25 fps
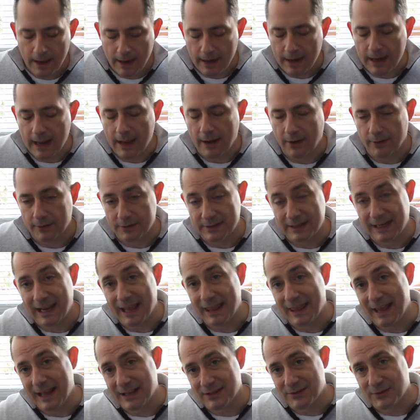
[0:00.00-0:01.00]
Now to
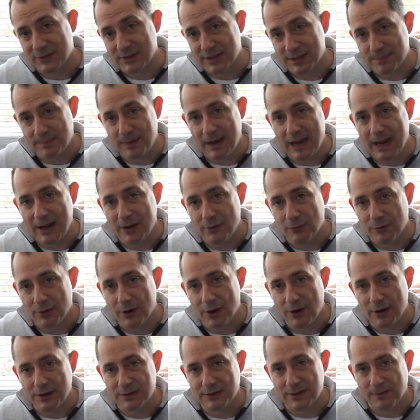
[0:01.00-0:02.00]
get that sort of speed, you'll
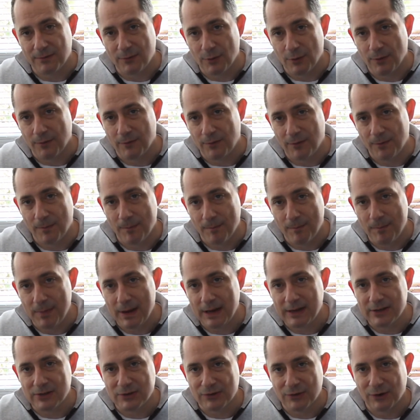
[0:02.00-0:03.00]
notice I've gone from
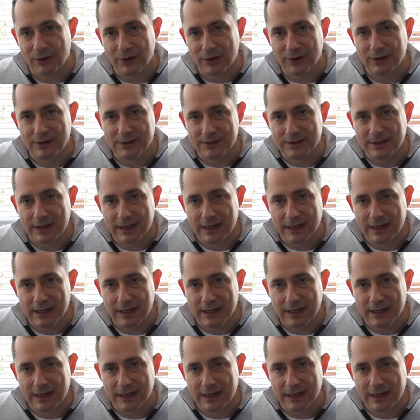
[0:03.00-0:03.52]
big strokes